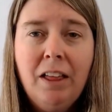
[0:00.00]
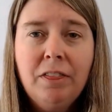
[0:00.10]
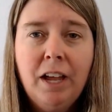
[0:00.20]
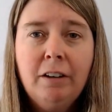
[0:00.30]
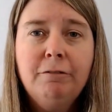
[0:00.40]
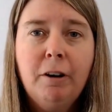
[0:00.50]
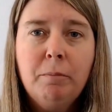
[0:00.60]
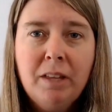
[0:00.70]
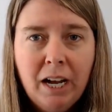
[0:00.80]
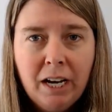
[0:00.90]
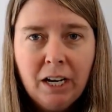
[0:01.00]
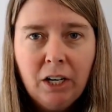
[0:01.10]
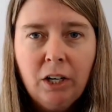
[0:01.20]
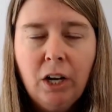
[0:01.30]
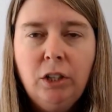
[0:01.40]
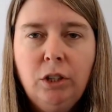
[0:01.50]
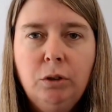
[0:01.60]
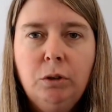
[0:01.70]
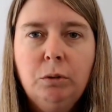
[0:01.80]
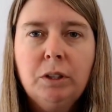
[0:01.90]
And then from there,
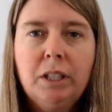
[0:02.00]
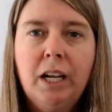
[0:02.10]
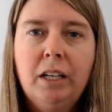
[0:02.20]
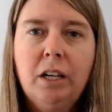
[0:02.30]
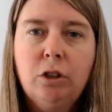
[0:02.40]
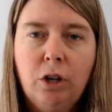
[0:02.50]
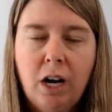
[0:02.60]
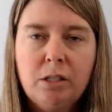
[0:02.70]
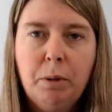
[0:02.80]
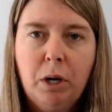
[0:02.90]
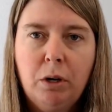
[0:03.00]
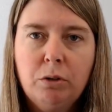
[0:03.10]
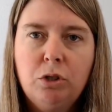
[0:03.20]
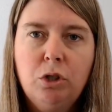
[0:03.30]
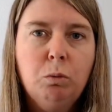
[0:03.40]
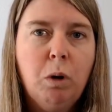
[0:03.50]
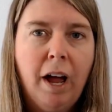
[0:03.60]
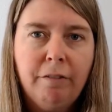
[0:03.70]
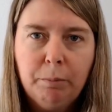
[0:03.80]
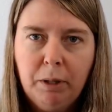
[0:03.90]
you can cross post to
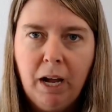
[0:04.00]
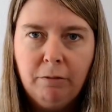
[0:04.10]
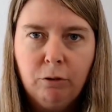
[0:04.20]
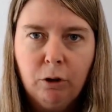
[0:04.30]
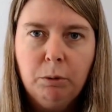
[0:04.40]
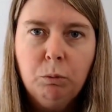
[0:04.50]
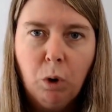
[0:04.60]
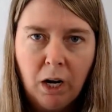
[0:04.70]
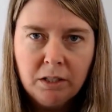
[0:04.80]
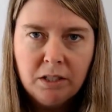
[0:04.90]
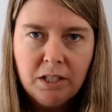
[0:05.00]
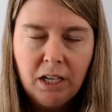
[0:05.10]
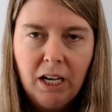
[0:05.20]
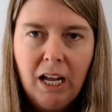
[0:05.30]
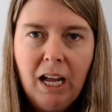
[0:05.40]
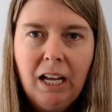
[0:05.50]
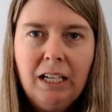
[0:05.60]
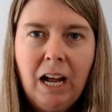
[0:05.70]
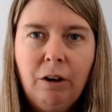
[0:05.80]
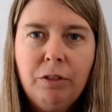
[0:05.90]
whatever platform you want.
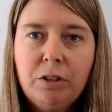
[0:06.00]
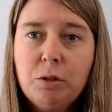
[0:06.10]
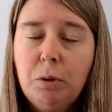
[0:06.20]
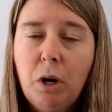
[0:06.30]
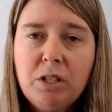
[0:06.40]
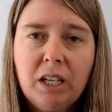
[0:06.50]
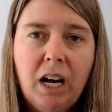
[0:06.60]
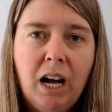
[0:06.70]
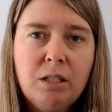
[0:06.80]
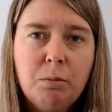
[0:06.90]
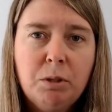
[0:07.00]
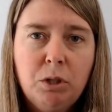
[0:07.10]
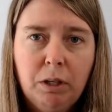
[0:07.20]
Now, there's pros and cons